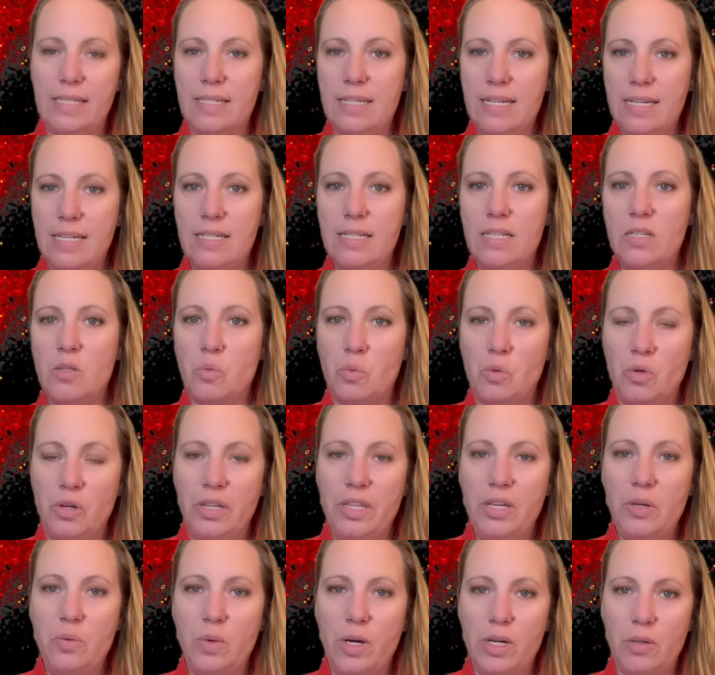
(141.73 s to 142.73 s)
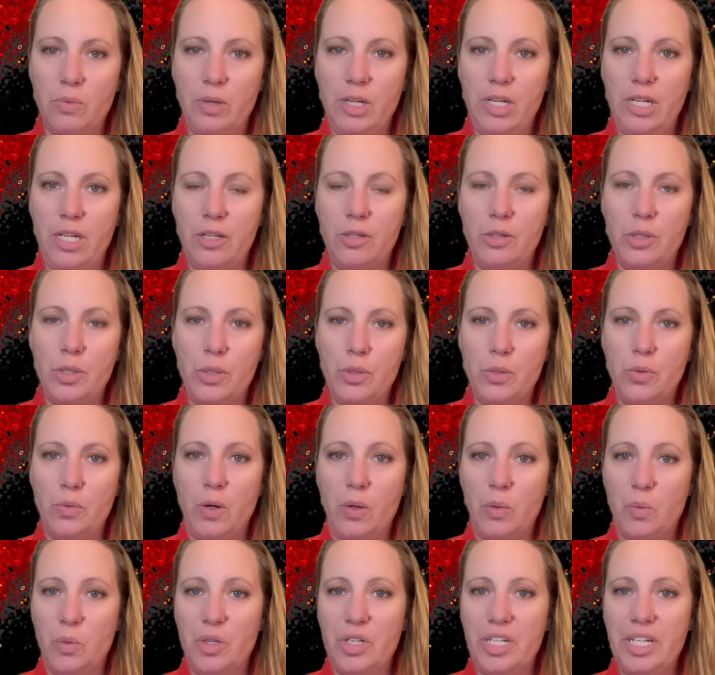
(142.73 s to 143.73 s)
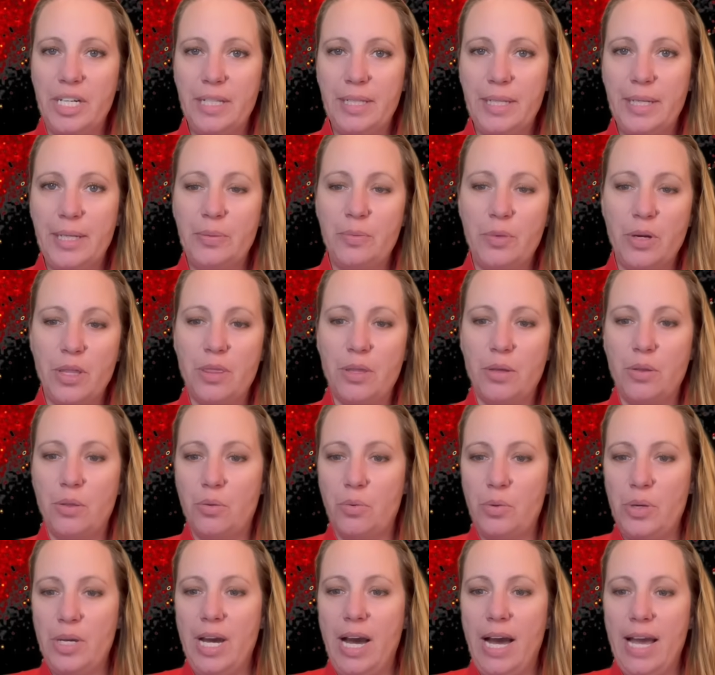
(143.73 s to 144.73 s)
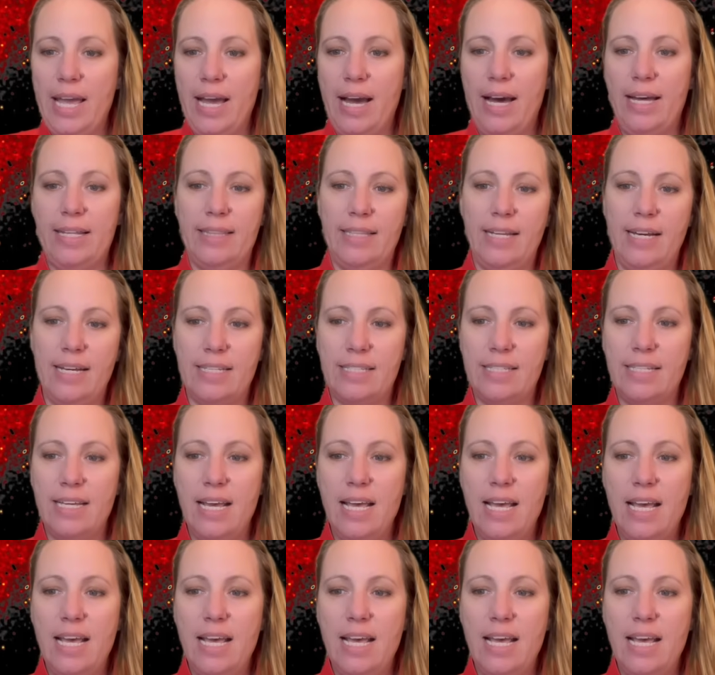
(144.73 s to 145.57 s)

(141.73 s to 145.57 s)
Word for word: This is really what we need to do when we're dealing with 3i Atlas.